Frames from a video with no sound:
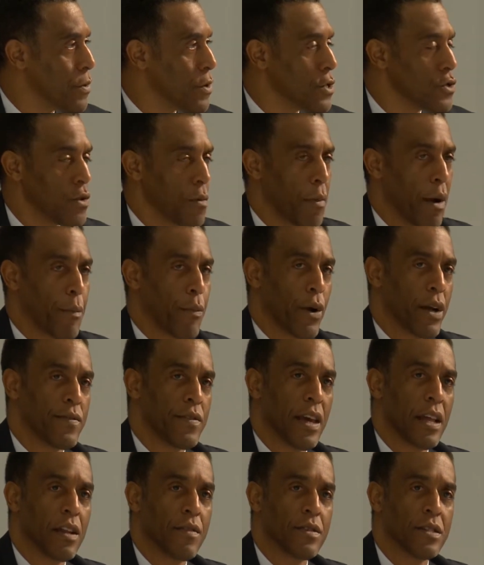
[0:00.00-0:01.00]
Because remember, at
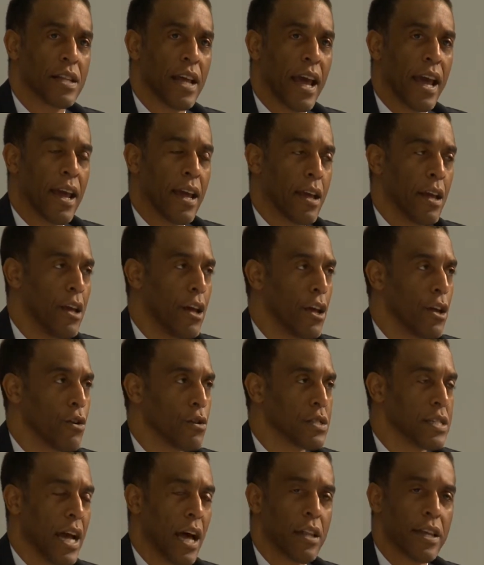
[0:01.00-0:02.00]
the end of the day,
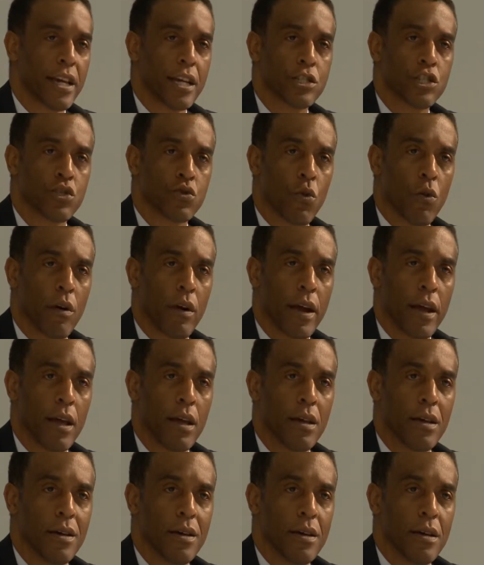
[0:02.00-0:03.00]
you're telling a story,
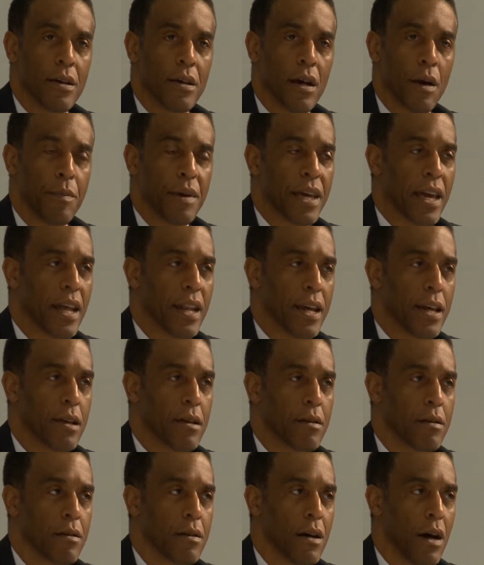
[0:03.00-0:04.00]
a beginning,
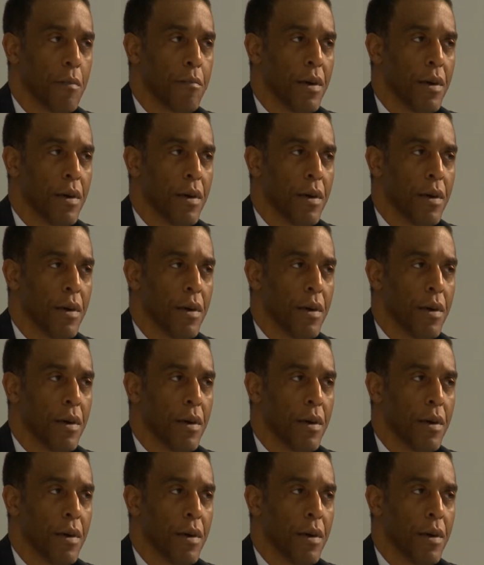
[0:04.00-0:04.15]
a